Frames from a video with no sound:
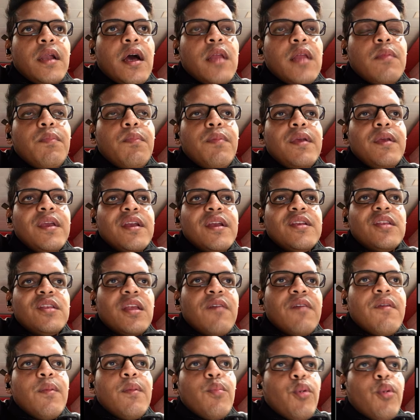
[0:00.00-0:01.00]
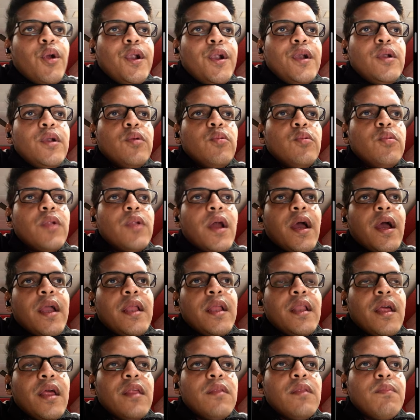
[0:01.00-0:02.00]
PCO2 as
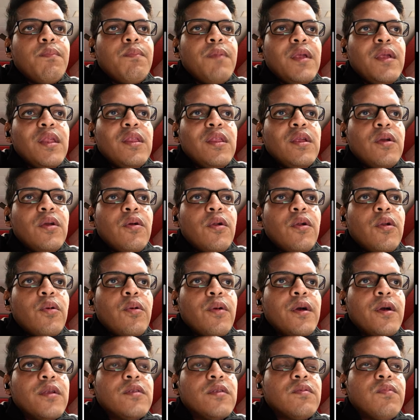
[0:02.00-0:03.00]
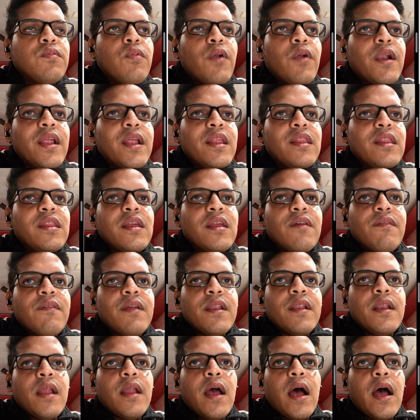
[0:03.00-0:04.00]
47, and SCO3 24.
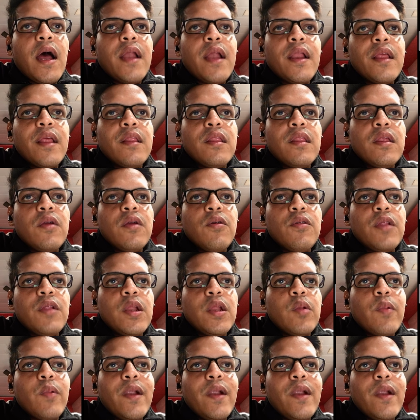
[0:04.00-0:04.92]
How will you interpret?